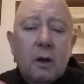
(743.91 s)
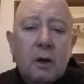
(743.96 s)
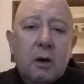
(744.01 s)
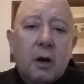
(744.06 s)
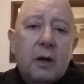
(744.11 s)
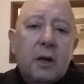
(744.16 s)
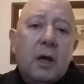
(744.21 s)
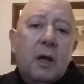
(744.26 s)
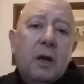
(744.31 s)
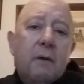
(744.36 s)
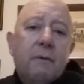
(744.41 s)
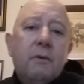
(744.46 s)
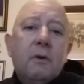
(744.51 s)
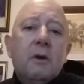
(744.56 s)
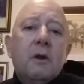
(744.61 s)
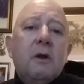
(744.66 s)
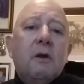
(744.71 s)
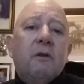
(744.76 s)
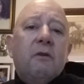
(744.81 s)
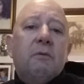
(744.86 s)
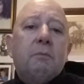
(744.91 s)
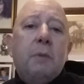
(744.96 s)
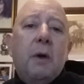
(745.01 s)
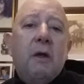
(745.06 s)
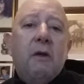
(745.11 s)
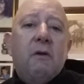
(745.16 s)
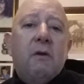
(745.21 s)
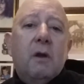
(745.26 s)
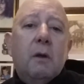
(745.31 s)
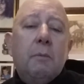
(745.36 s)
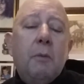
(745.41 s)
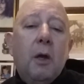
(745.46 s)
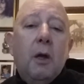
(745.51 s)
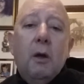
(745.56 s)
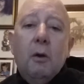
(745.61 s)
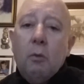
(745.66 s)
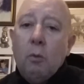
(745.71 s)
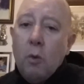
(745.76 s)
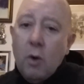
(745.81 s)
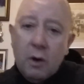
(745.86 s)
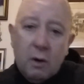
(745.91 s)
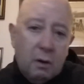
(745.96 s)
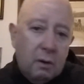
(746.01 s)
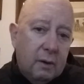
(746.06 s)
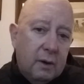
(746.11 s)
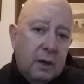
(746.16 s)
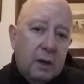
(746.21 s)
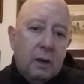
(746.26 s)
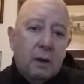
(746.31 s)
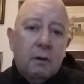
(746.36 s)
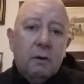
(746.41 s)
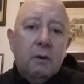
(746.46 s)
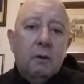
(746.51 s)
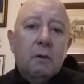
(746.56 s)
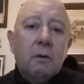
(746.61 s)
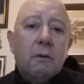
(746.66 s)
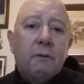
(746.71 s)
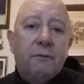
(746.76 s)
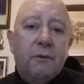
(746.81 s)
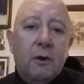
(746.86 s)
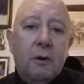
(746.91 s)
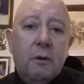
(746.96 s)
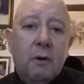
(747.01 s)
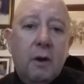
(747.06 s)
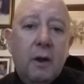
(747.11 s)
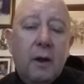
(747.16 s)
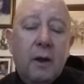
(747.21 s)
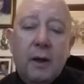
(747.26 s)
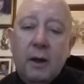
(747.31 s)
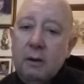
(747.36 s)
got out of your little spaceship, waddled down to your phone,